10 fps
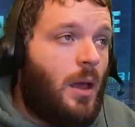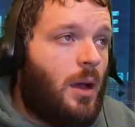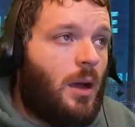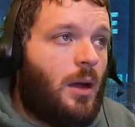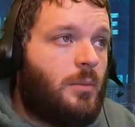
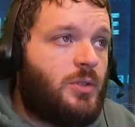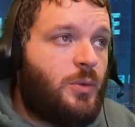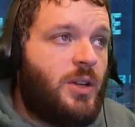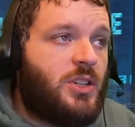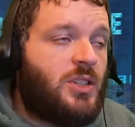um,
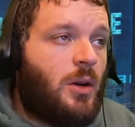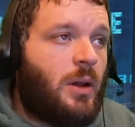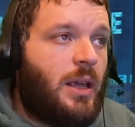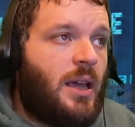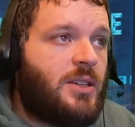to each his own,
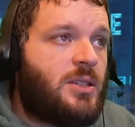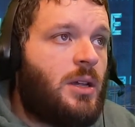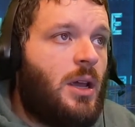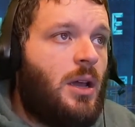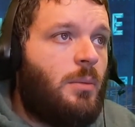I guess.
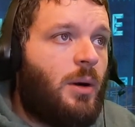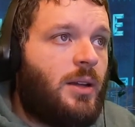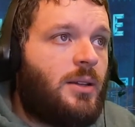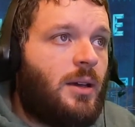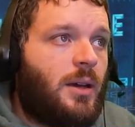
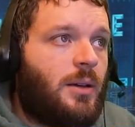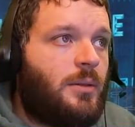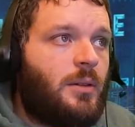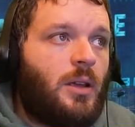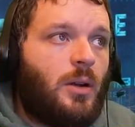But, uh,
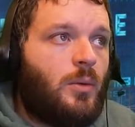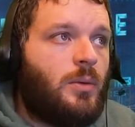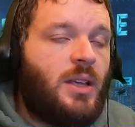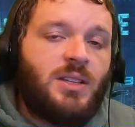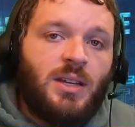you know,
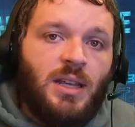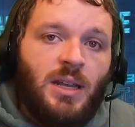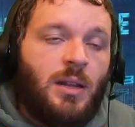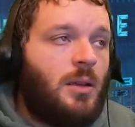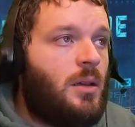it's a need,